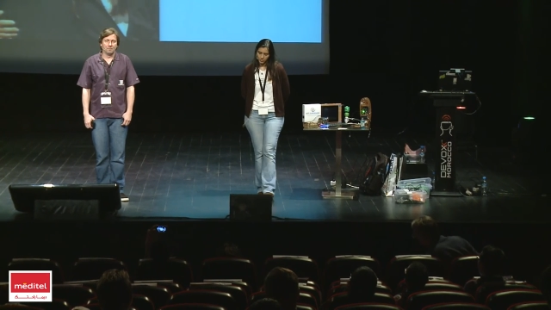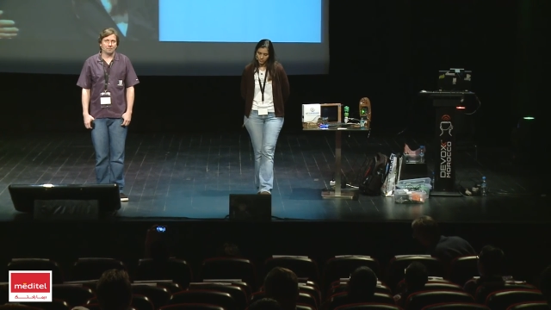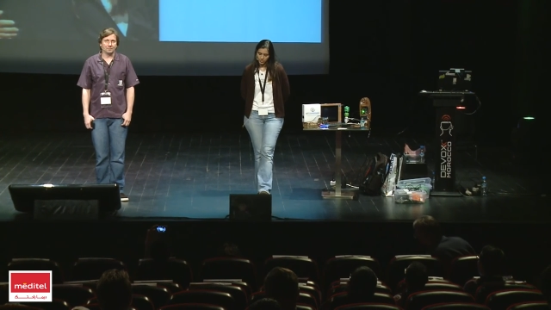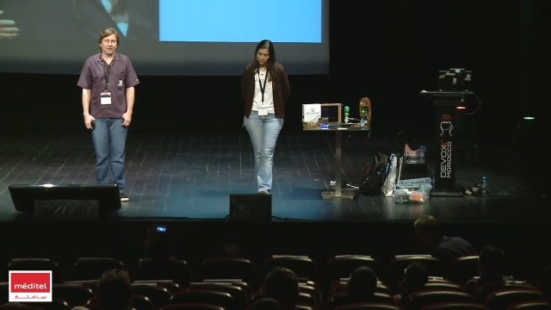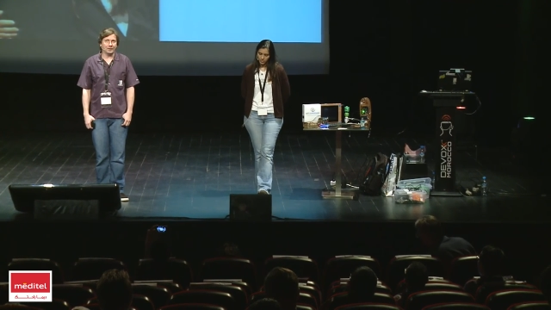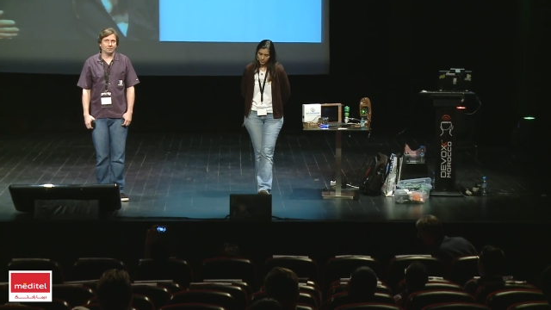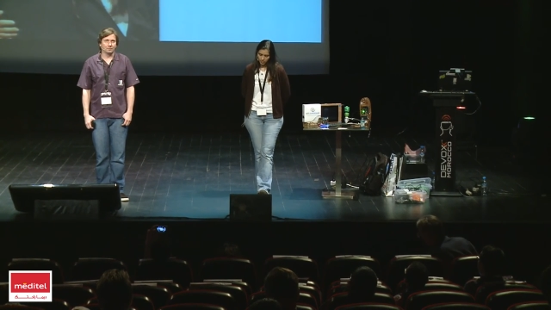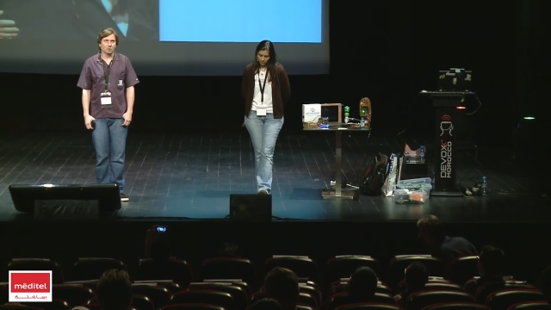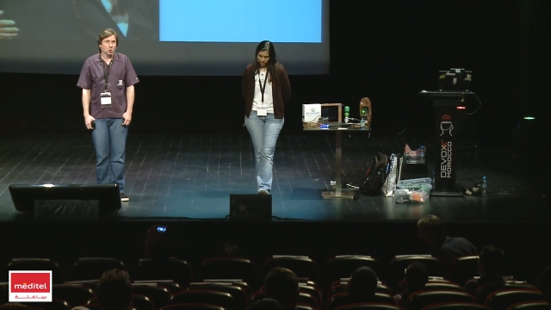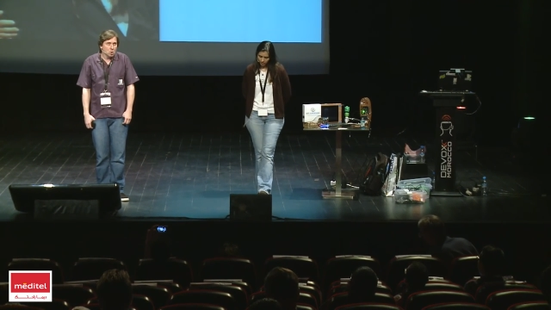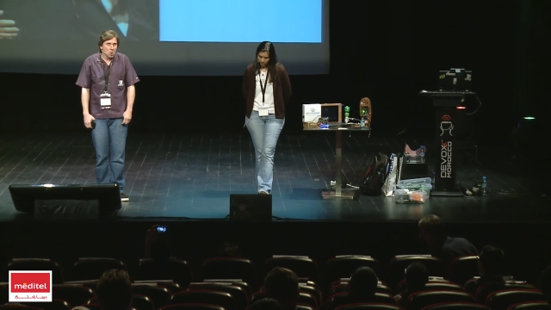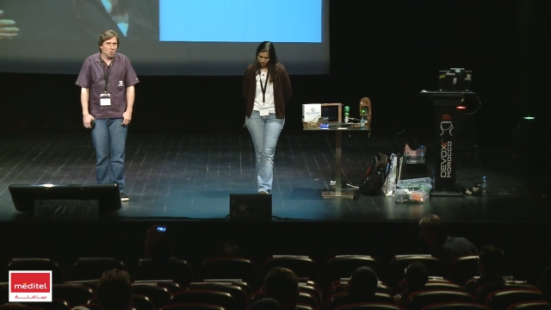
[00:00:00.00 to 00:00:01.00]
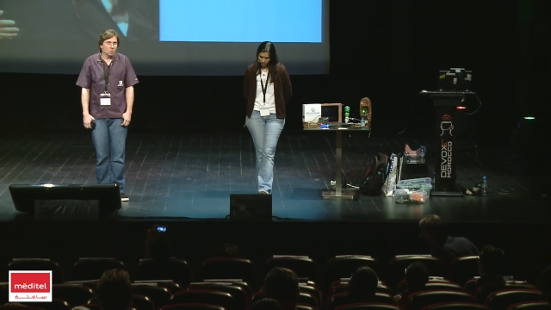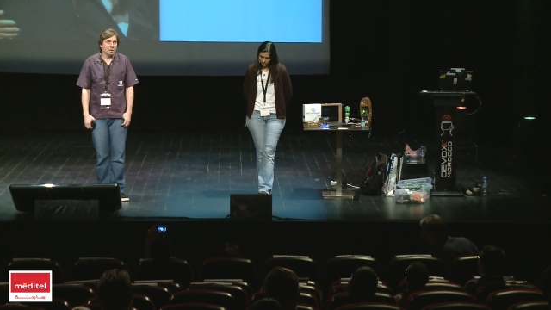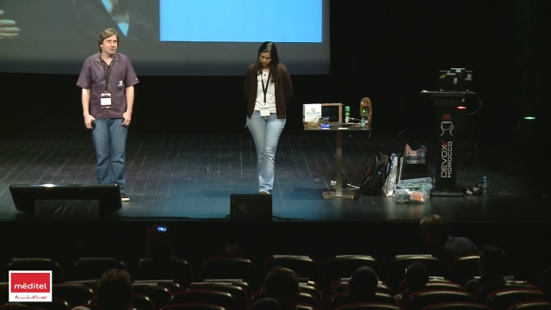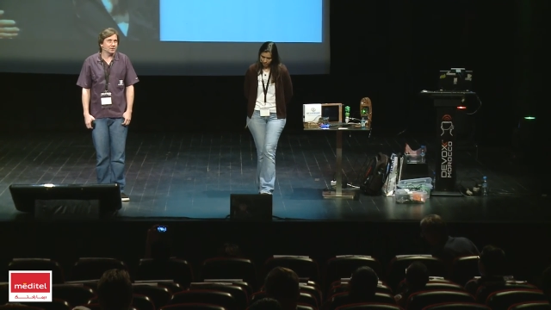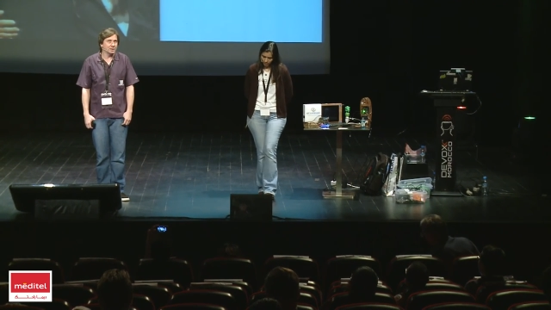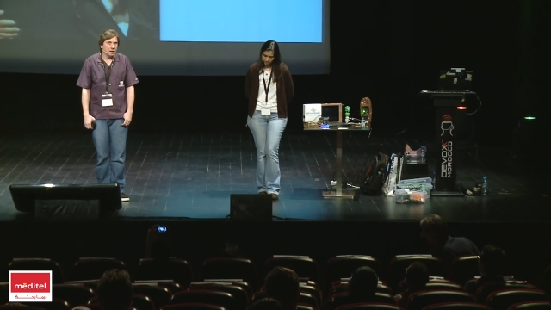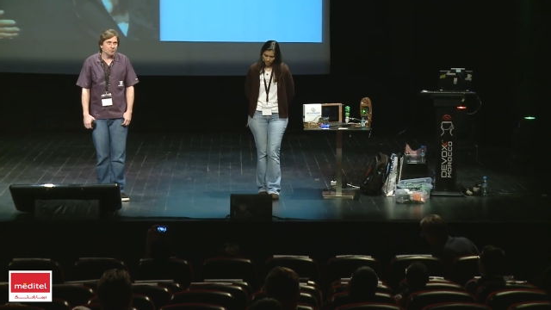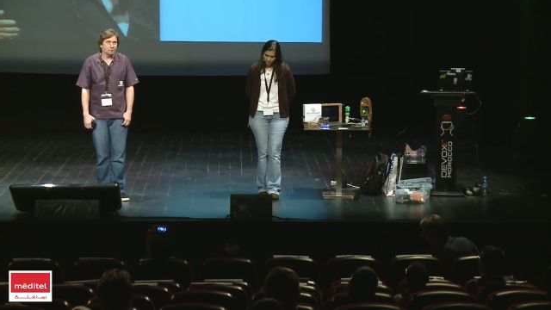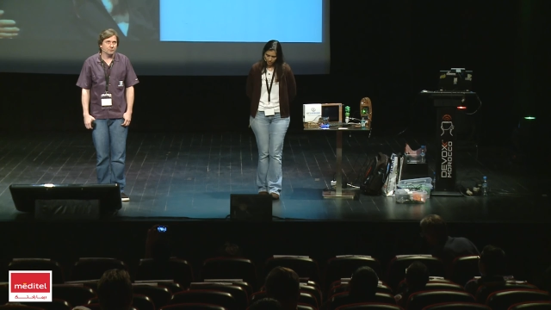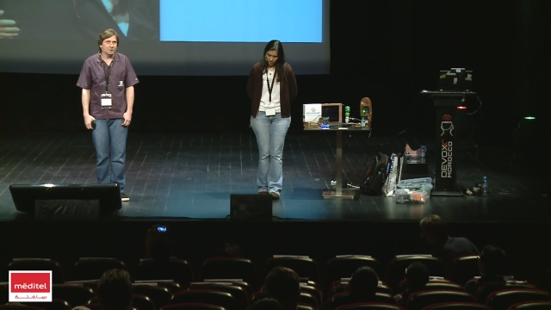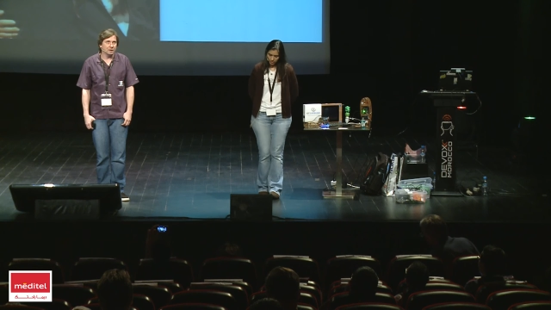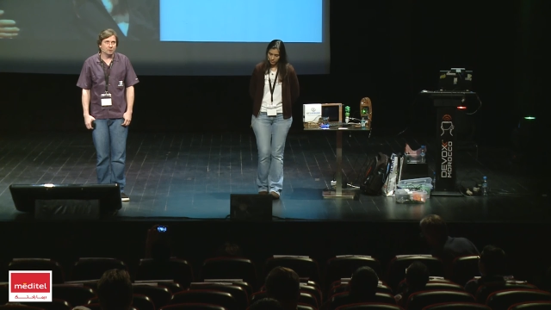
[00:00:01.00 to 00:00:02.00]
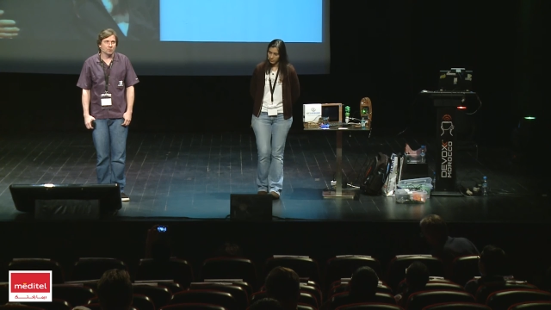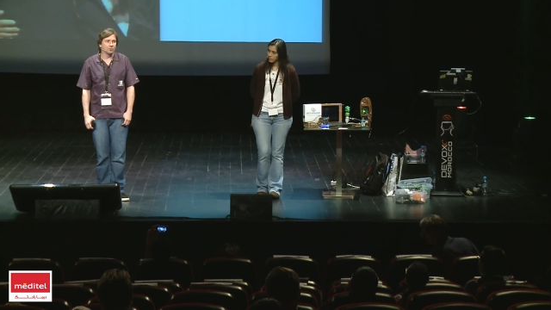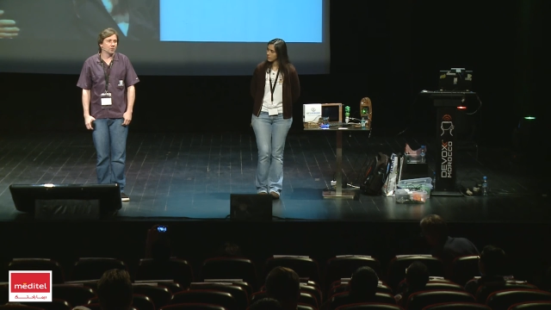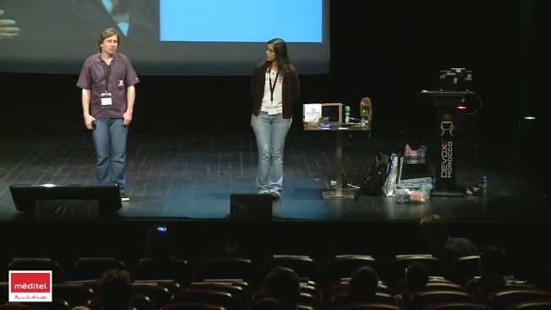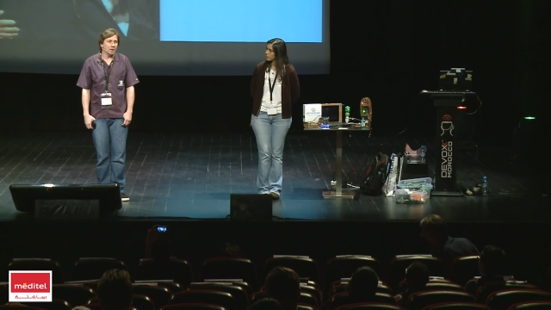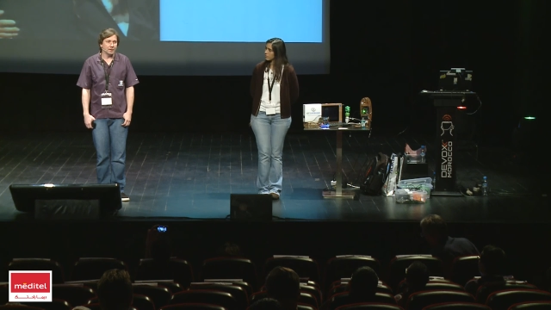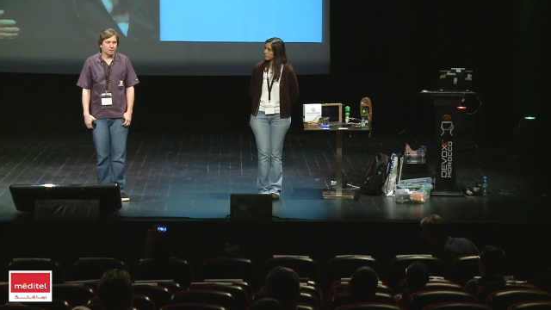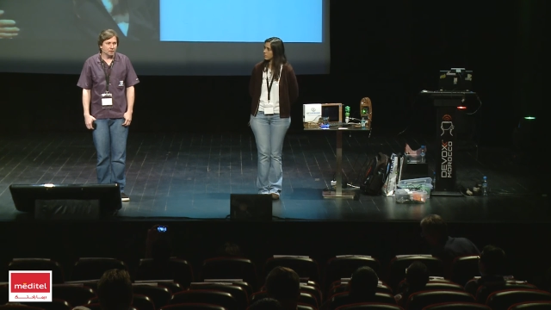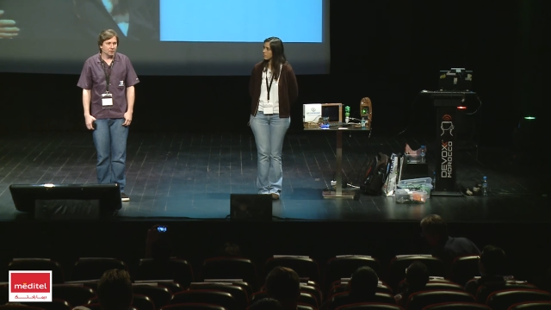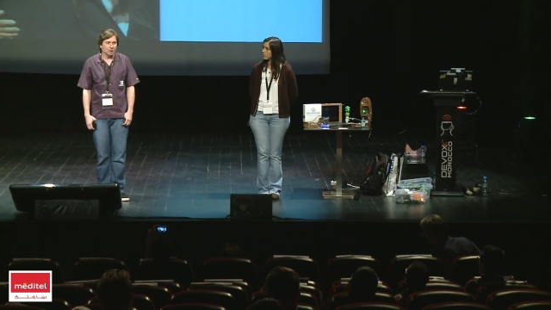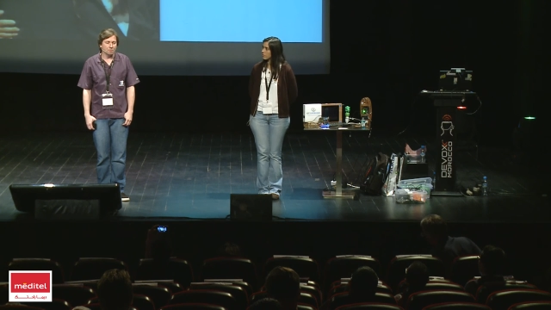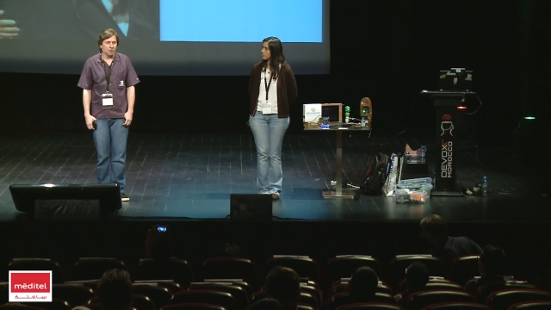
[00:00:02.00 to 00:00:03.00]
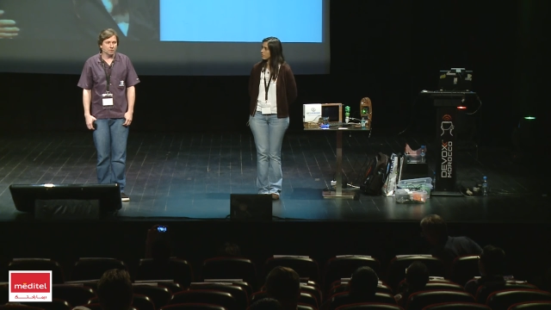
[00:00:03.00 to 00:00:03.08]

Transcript: No face is visible, so there are no lips to read.